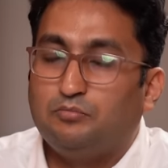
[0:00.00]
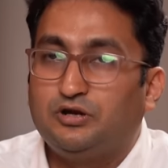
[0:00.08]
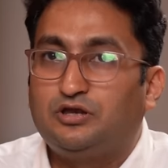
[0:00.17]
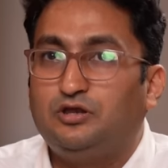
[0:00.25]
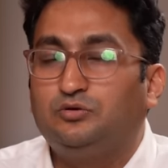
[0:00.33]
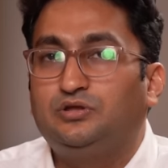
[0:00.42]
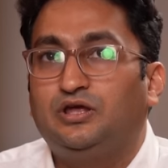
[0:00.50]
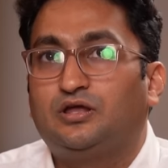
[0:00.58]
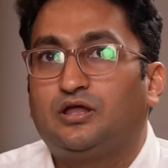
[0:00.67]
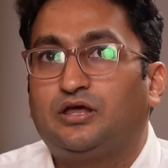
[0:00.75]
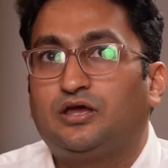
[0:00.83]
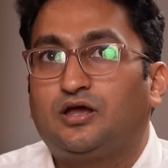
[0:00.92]
But do you
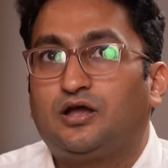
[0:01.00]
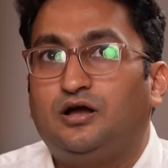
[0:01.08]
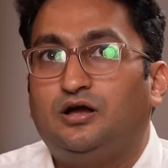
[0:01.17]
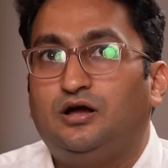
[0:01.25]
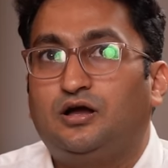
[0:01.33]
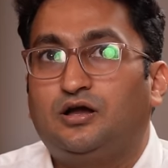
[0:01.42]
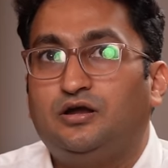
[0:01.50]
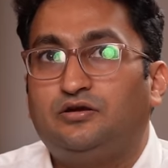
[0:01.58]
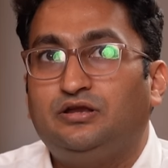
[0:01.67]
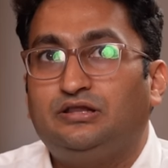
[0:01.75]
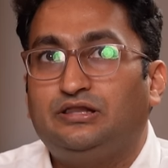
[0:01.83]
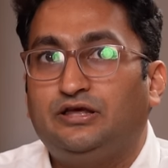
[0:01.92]
think, like, uh,
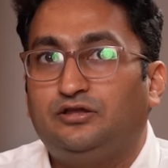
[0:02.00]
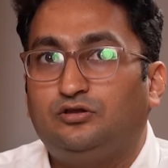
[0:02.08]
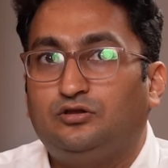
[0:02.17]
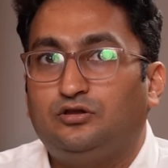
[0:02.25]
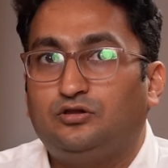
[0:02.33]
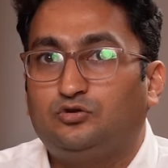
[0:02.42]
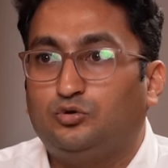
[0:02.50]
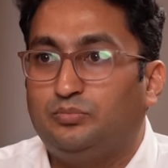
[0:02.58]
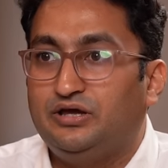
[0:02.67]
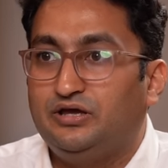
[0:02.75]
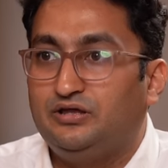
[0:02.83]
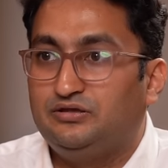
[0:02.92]
countries like
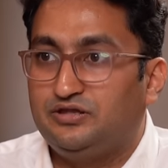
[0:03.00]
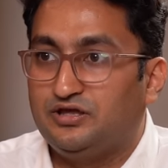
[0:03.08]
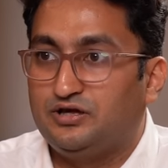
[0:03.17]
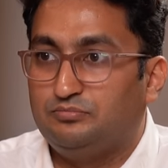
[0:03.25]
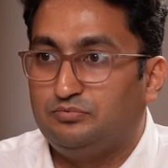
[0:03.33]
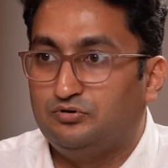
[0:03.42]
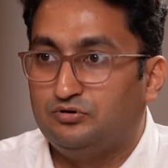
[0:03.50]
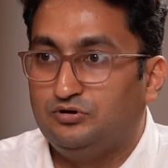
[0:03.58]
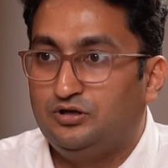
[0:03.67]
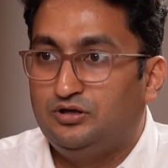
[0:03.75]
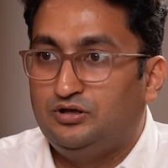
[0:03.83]
Dubai, Singapore,